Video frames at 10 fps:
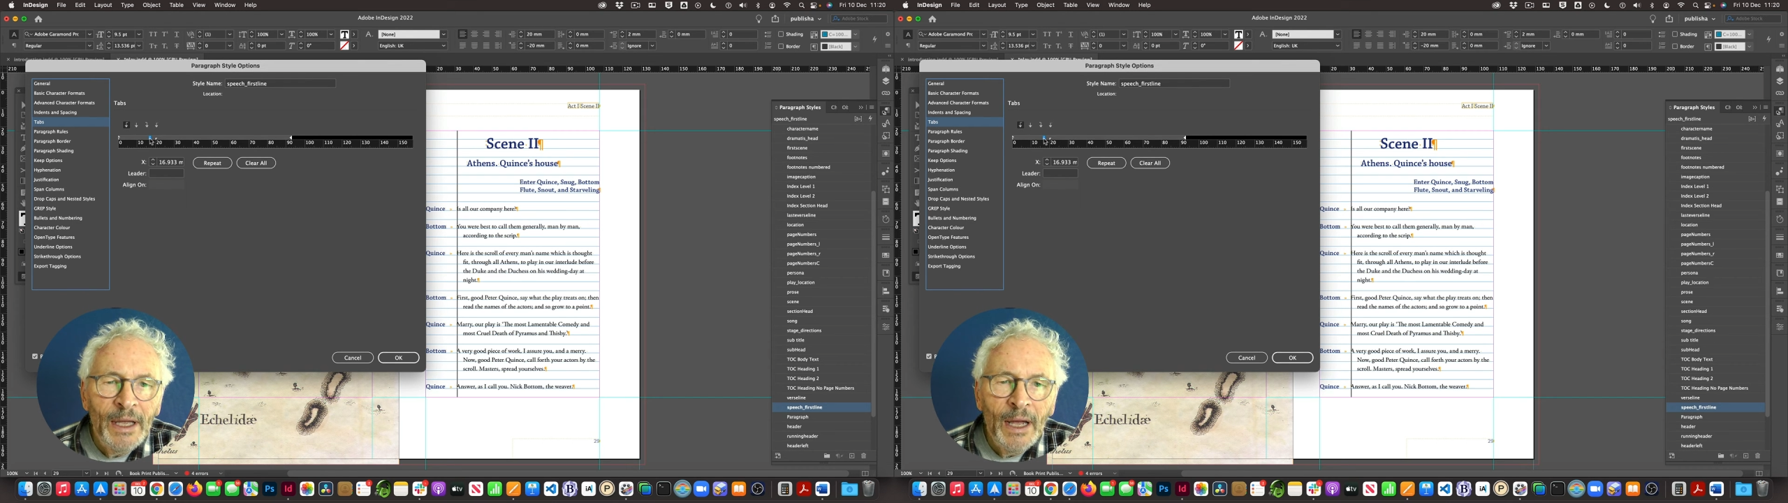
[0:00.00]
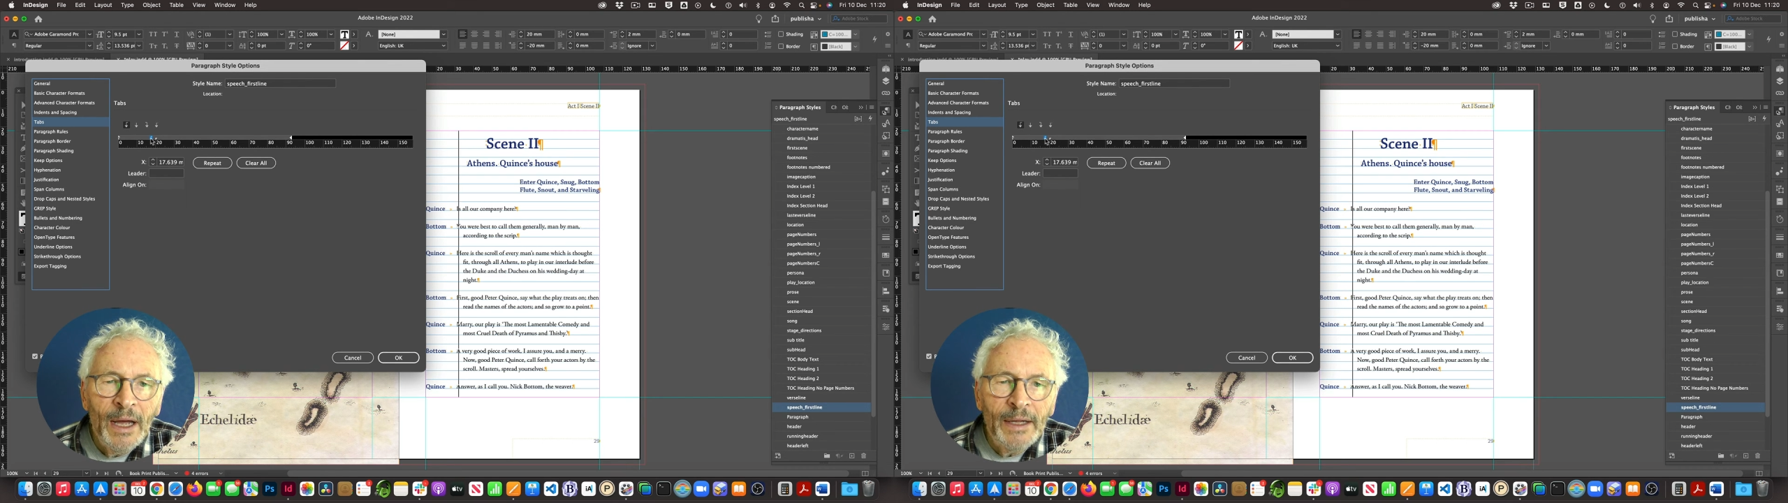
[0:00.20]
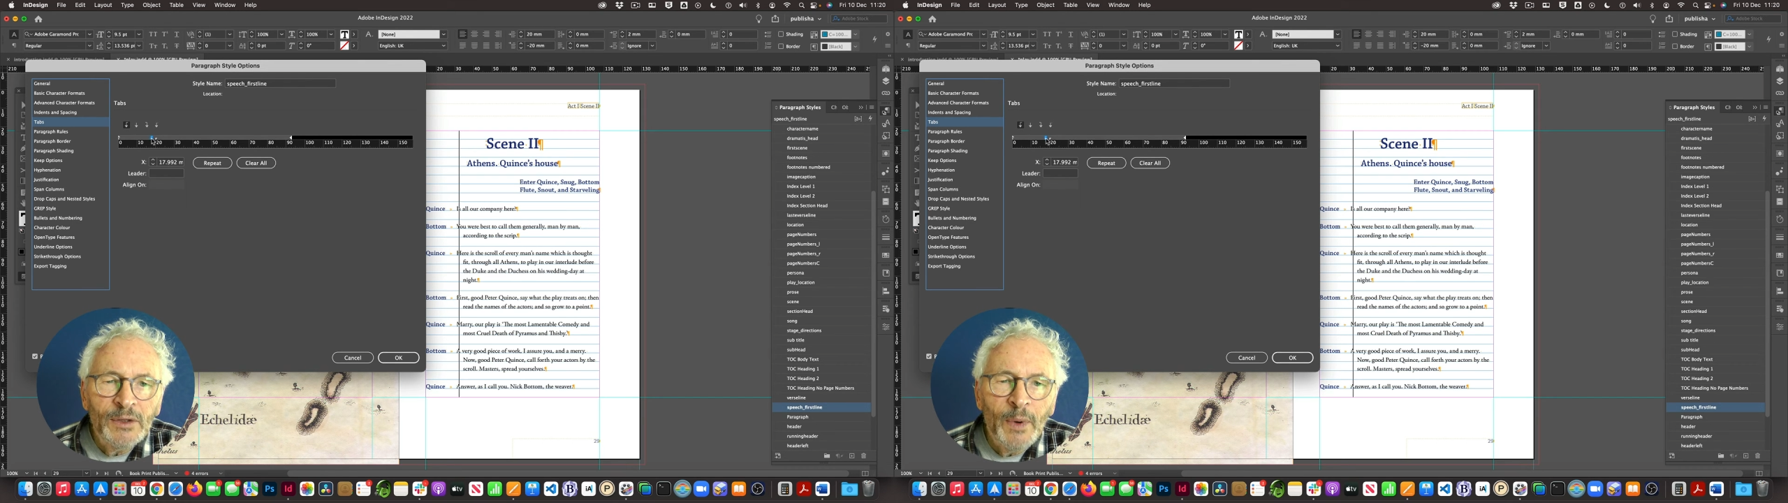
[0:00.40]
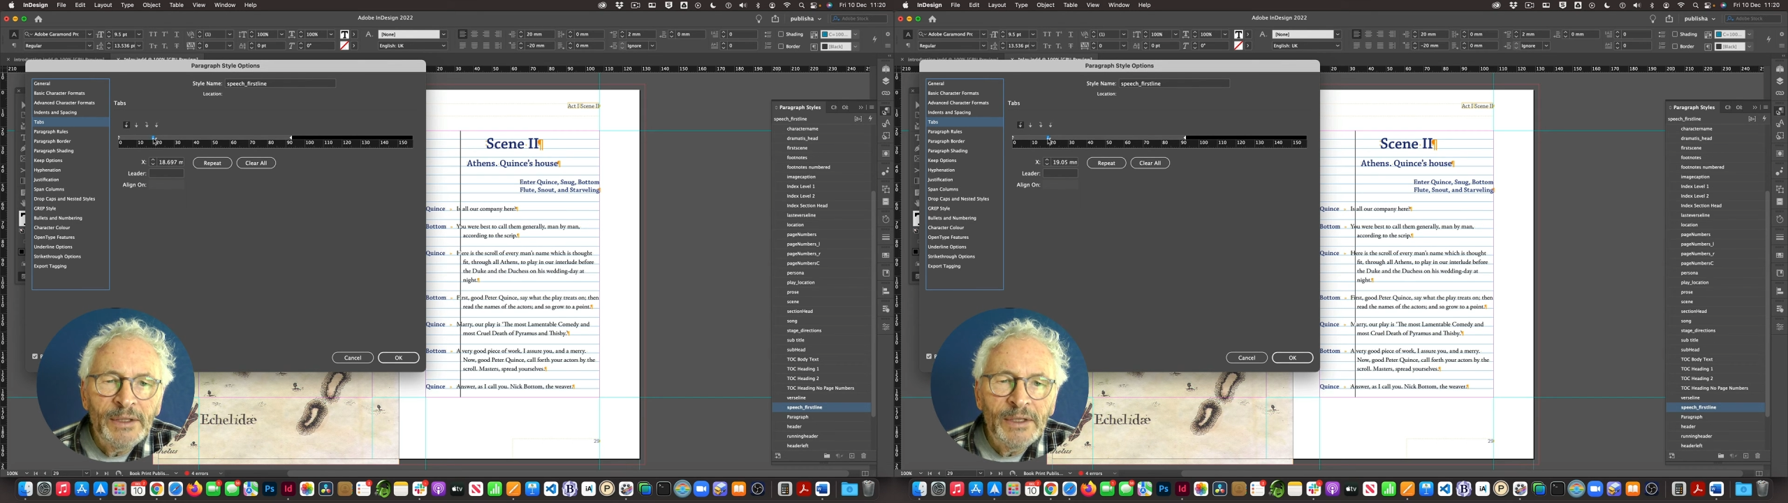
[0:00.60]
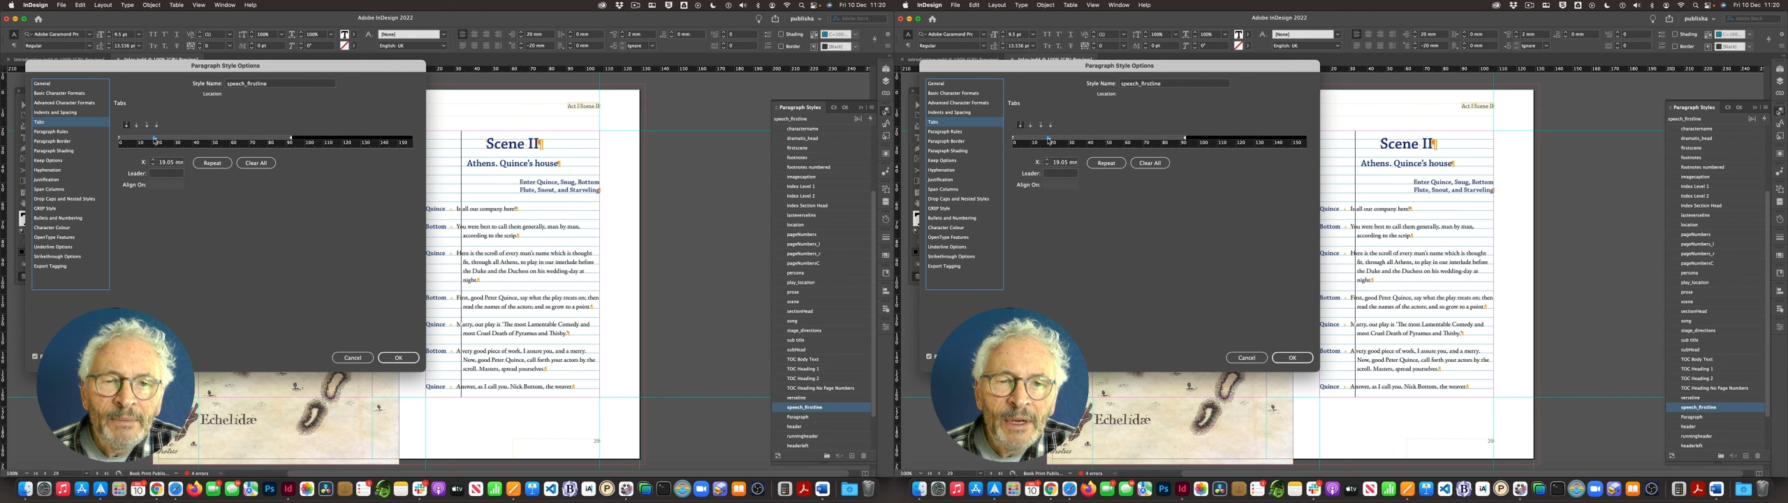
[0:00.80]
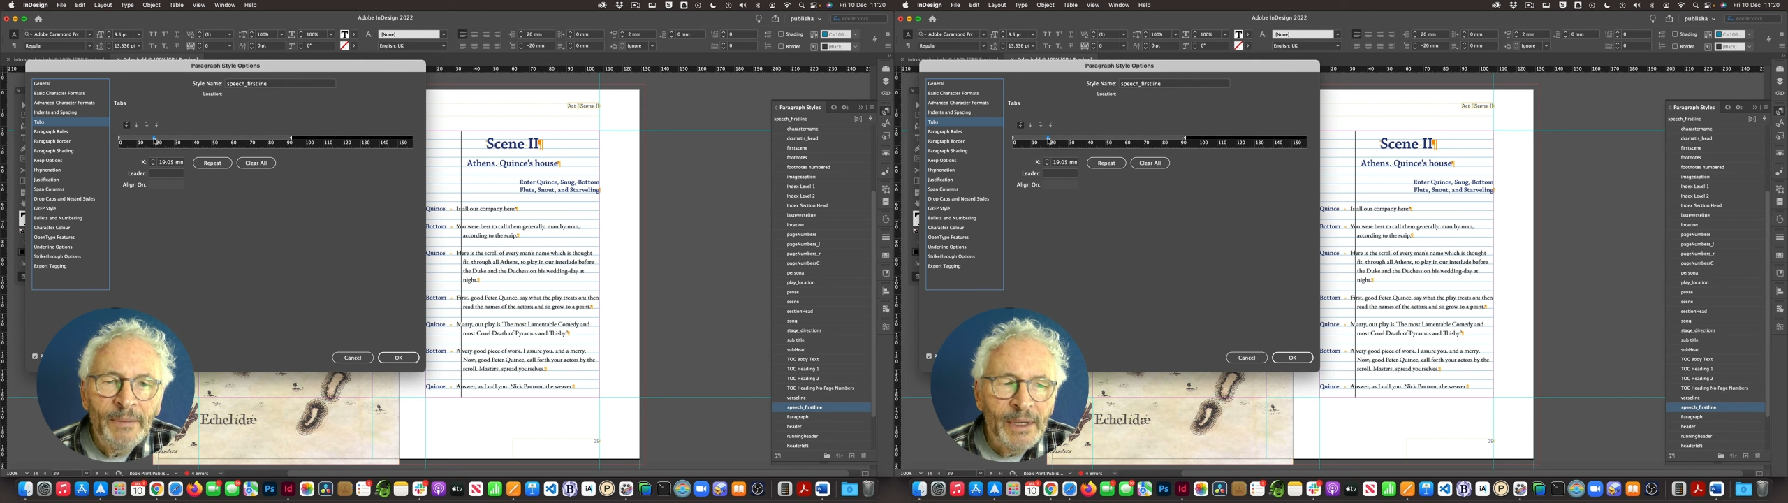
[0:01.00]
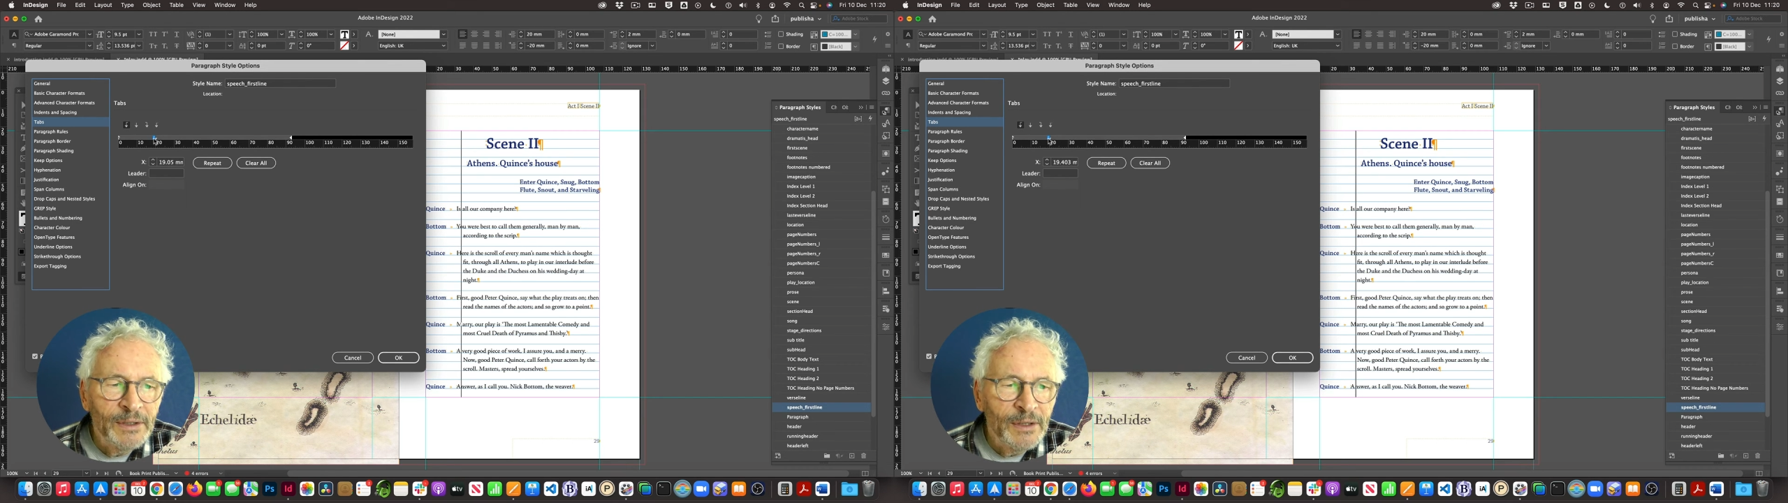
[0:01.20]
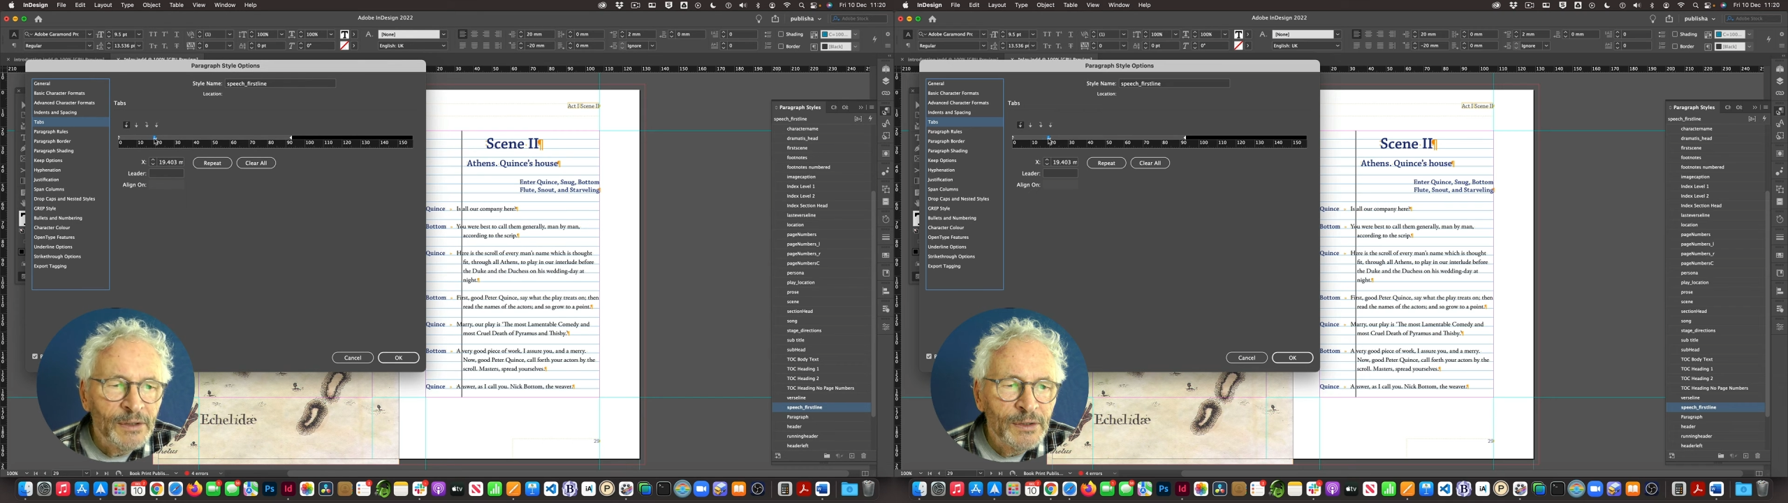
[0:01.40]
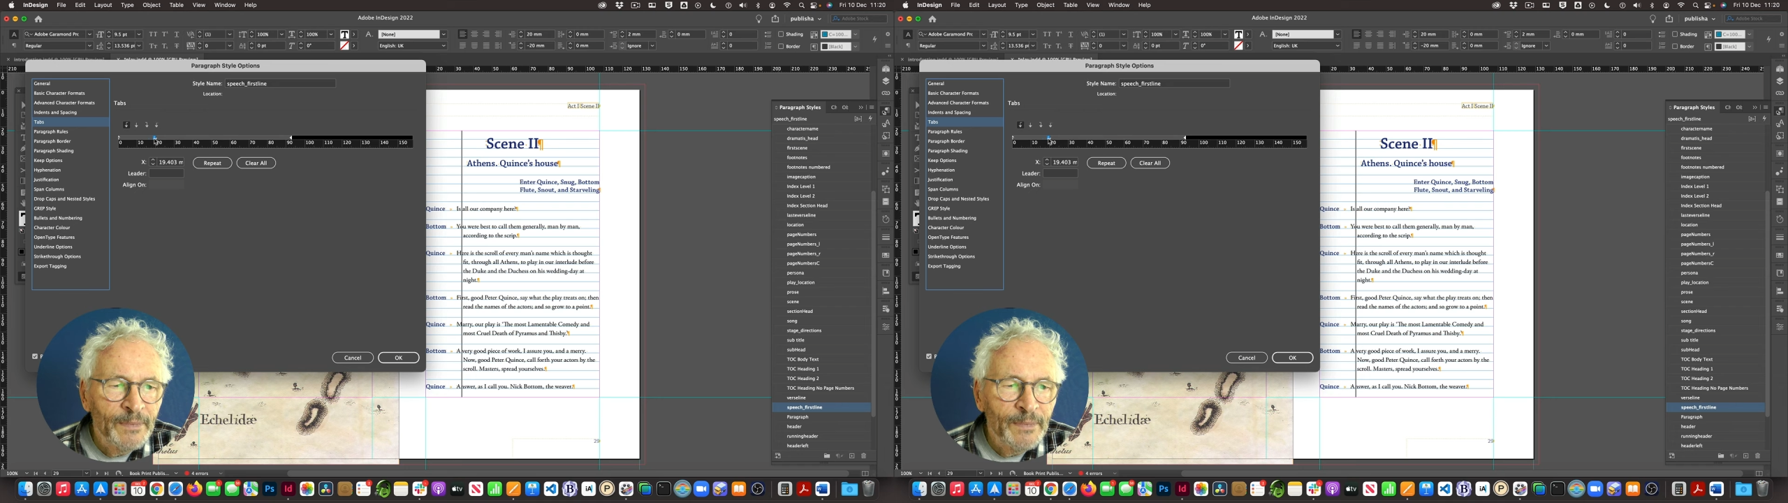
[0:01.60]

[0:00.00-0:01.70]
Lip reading: at 20 millimeters.